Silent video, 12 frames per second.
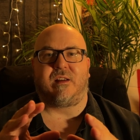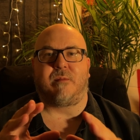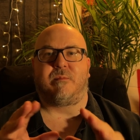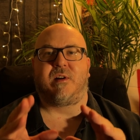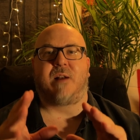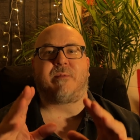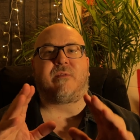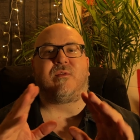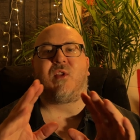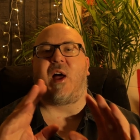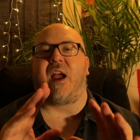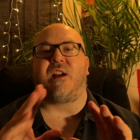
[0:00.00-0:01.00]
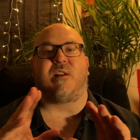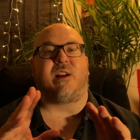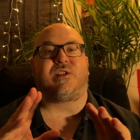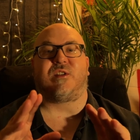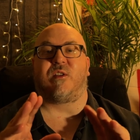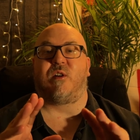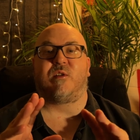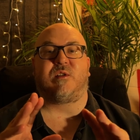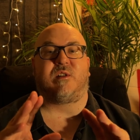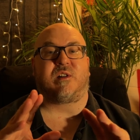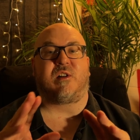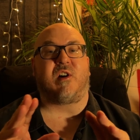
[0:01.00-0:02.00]
put up a flyer at your
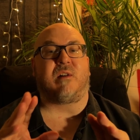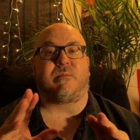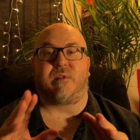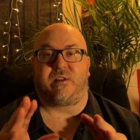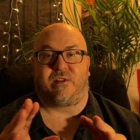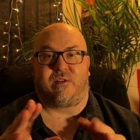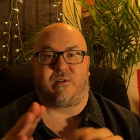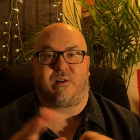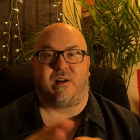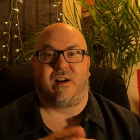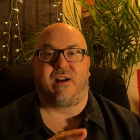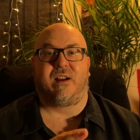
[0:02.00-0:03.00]
local occult bookstore.